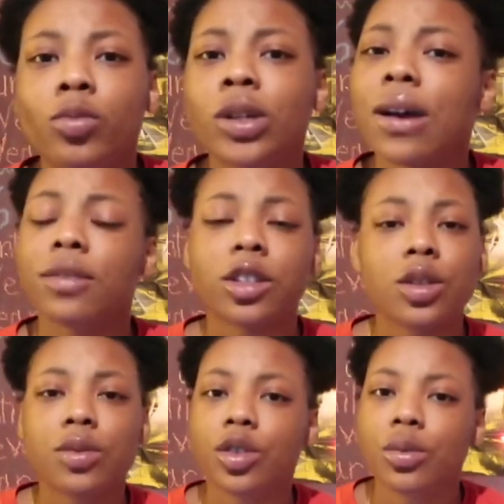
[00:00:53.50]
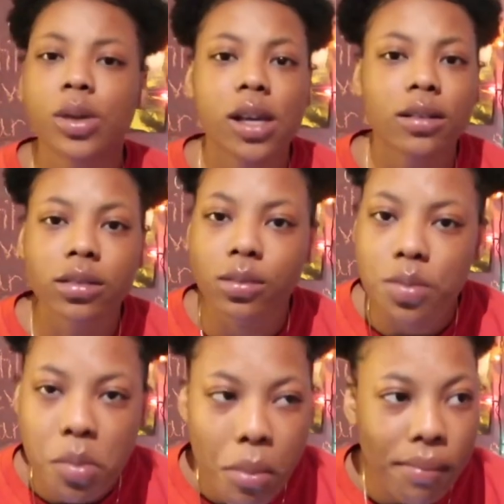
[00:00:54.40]
we haven't seen him in two weeks.
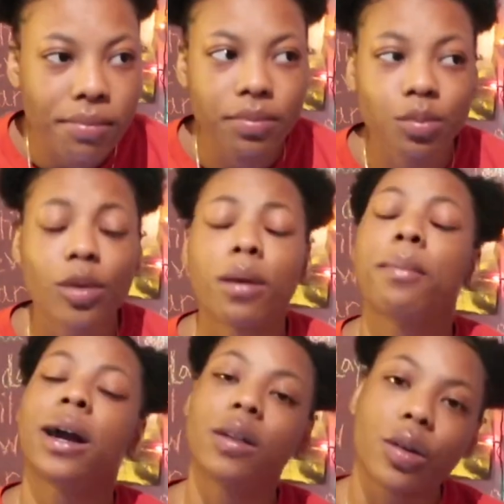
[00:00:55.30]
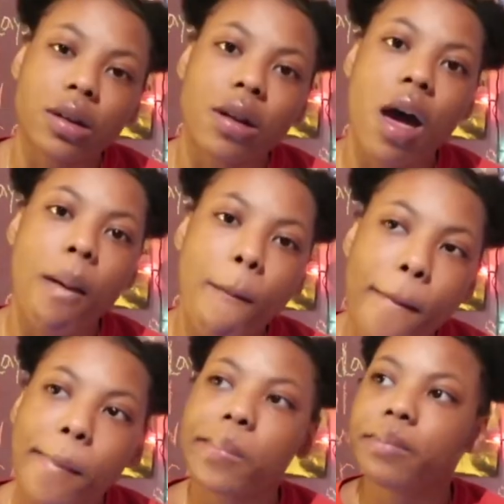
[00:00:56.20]
Probably longer than that.
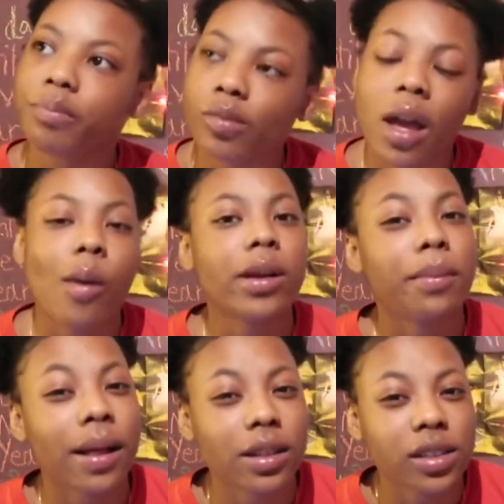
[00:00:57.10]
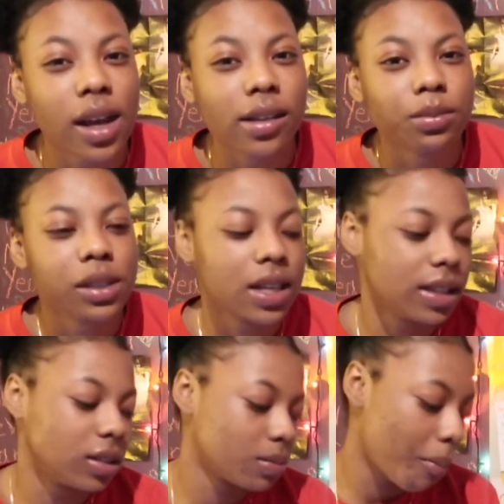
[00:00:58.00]
And I want to apologize because.